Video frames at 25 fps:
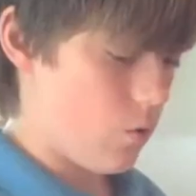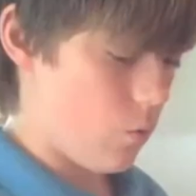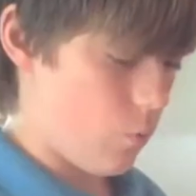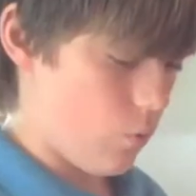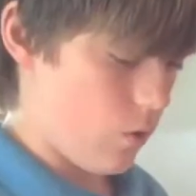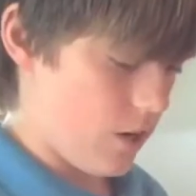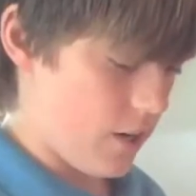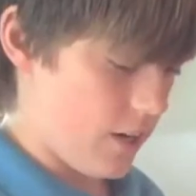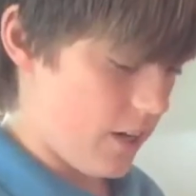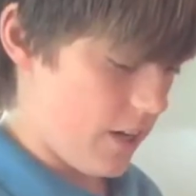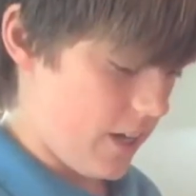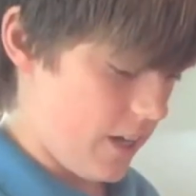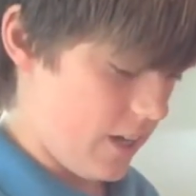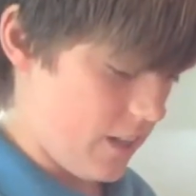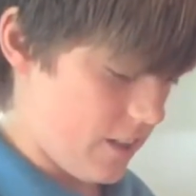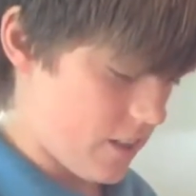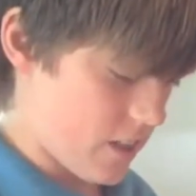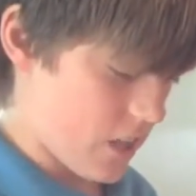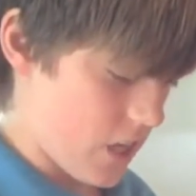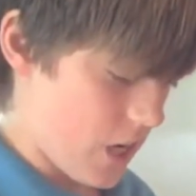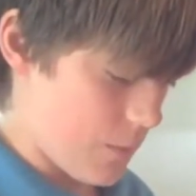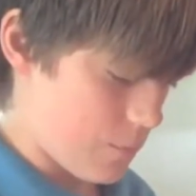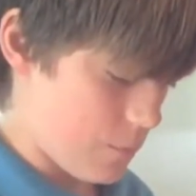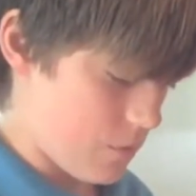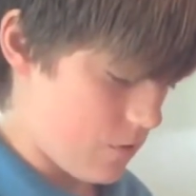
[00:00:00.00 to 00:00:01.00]
1/8
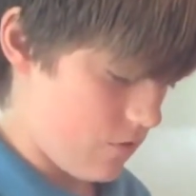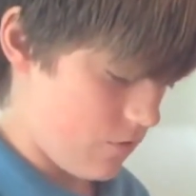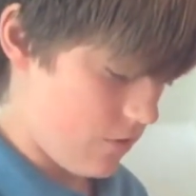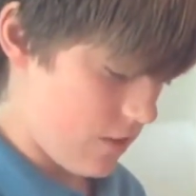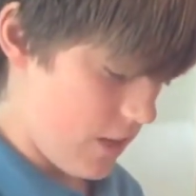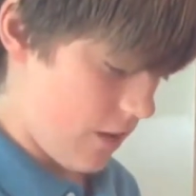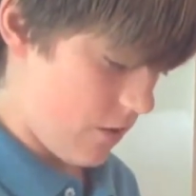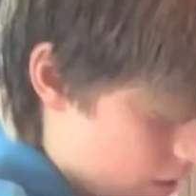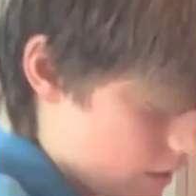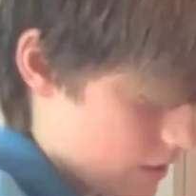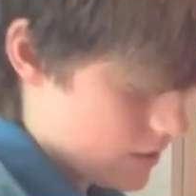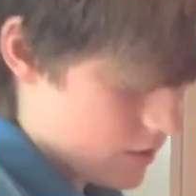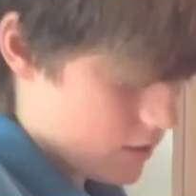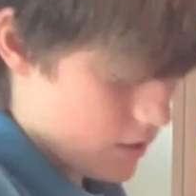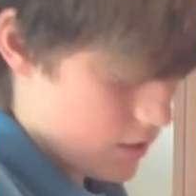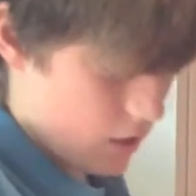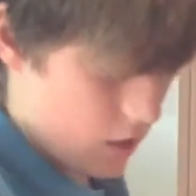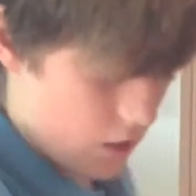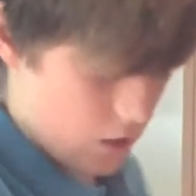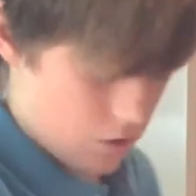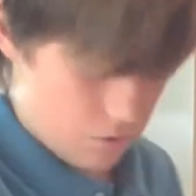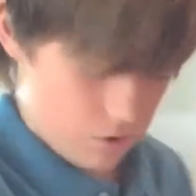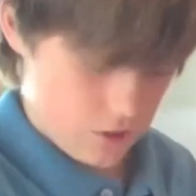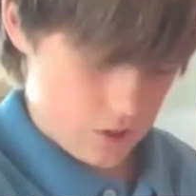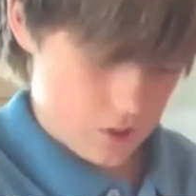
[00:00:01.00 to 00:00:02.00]
cup of flour,
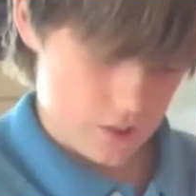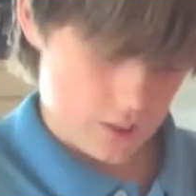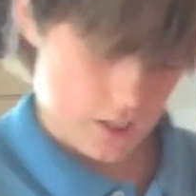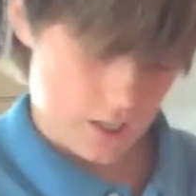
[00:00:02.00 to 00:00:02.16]
salt, which